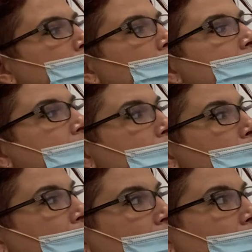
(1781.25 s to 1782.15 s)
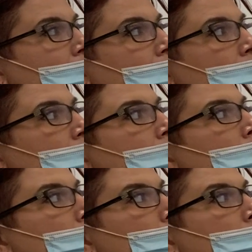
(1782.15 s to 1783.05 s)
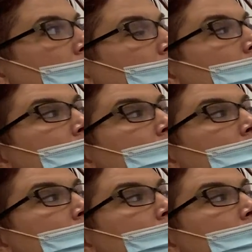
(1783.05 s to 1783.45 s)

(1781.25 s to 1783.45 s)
be a diabetic where